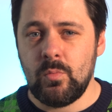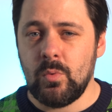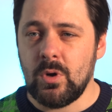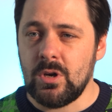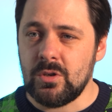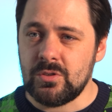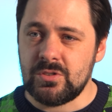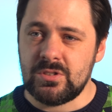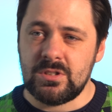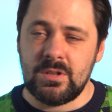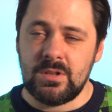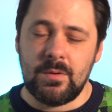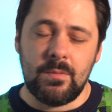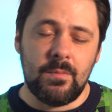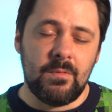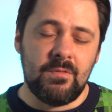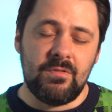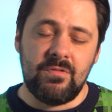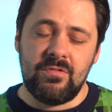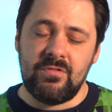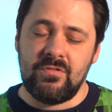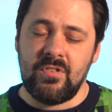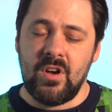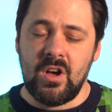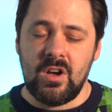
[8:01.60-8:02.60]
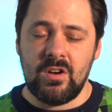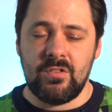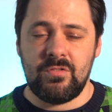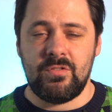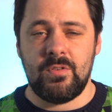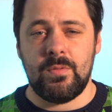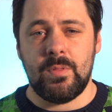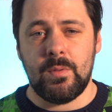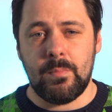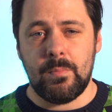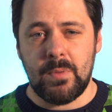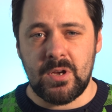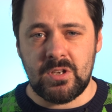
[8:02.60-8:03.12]
whilst far
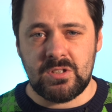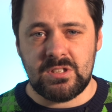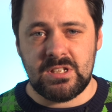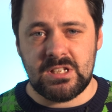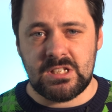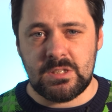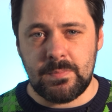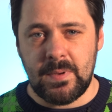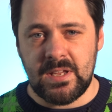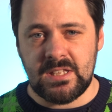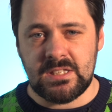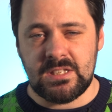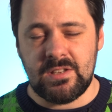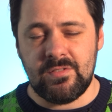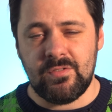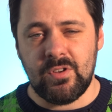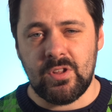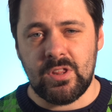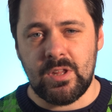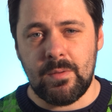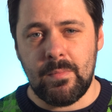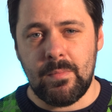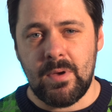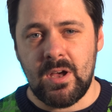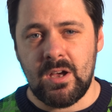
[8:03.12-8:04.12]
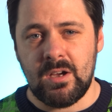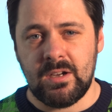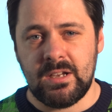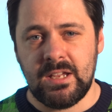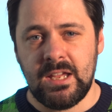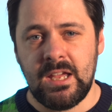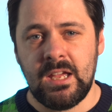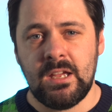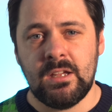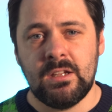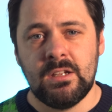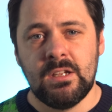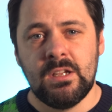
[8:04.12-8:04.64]
from the most expensive on the
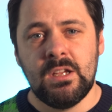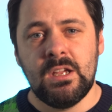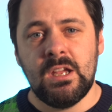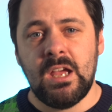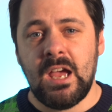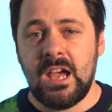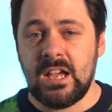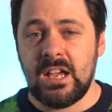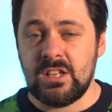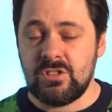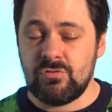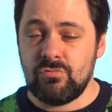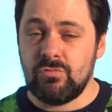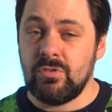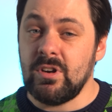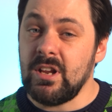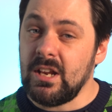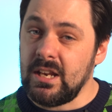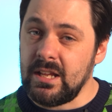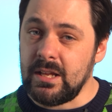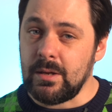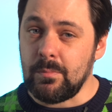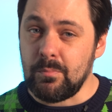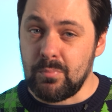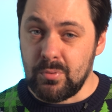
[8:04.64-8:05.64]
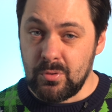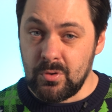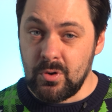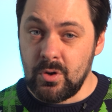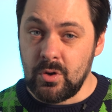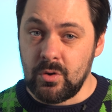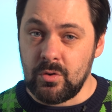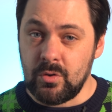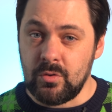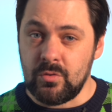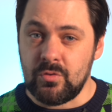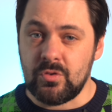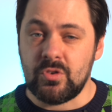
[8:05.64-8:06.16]
market, has really
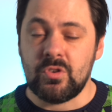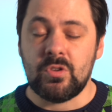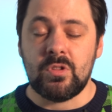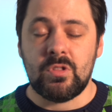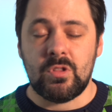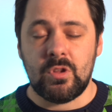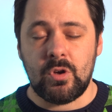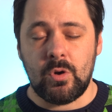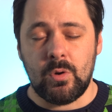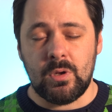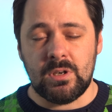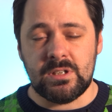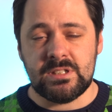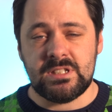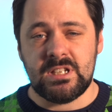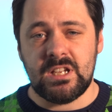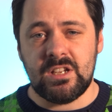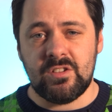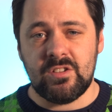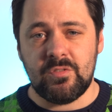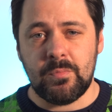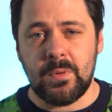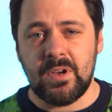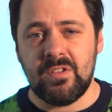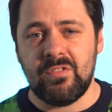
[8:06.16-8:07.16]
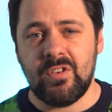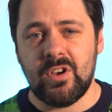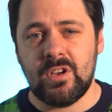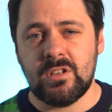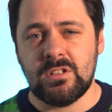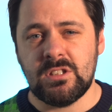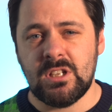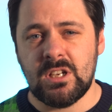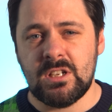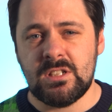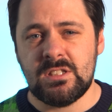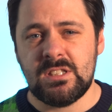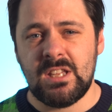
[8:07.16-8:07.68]
improved the quality of my
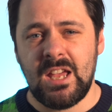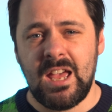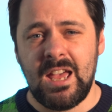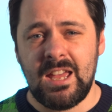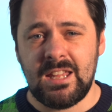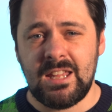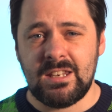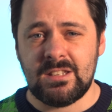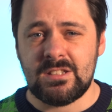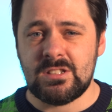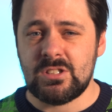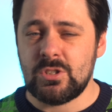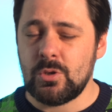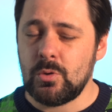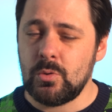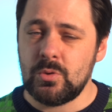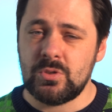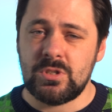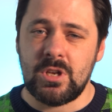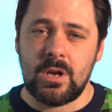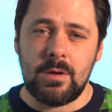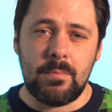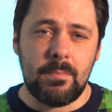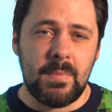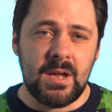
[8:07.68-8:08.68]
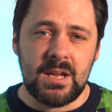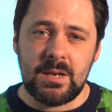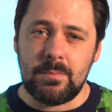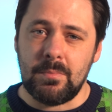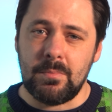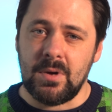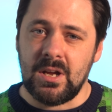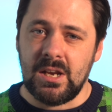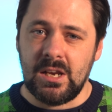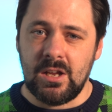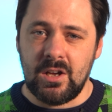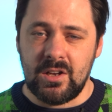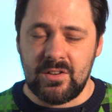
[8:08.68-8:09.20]
photos and it's also made
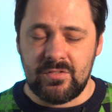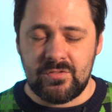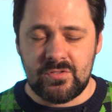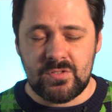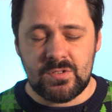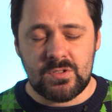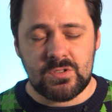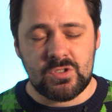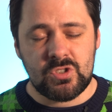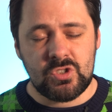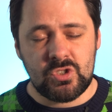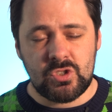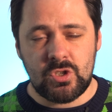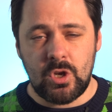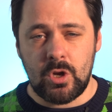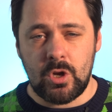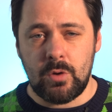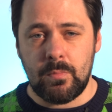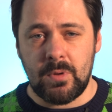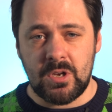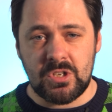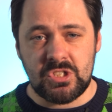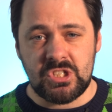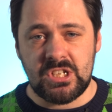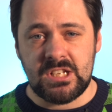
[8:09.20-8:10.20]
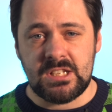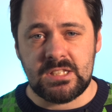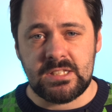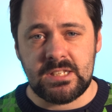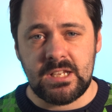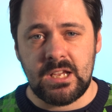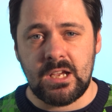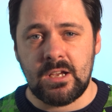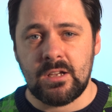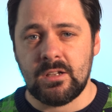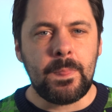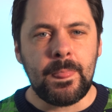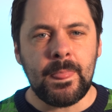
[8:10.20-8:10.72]
my life so much
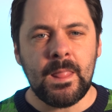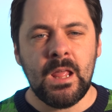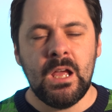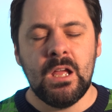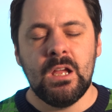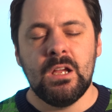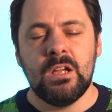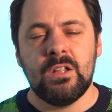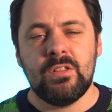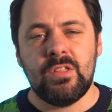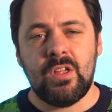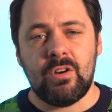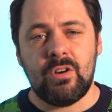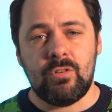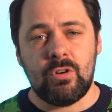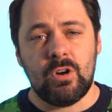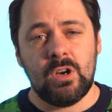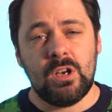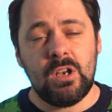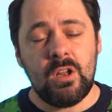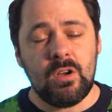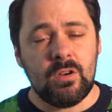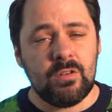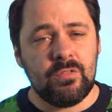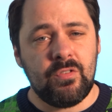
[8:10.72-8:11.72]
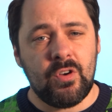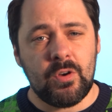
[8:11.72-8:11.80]
easier. There are a lot of